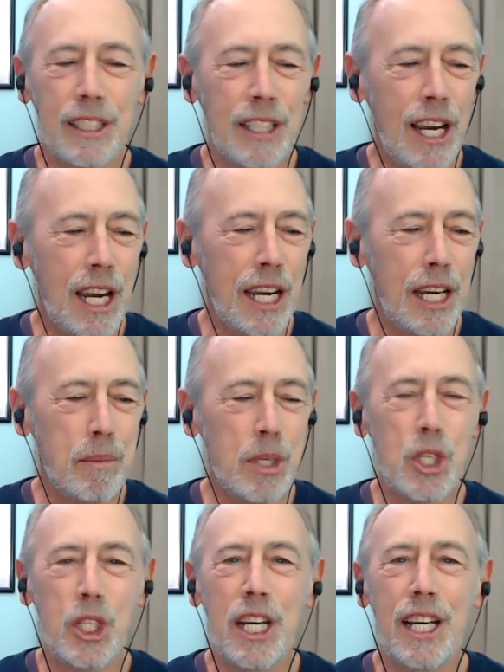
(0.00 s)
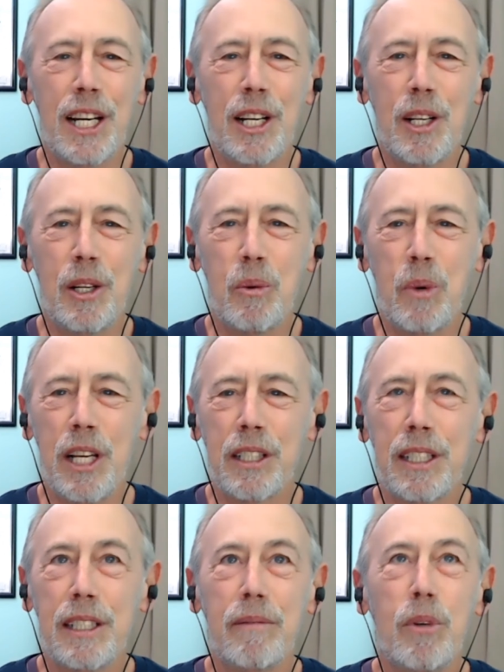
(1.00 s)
Hi, Michelle. Welcome.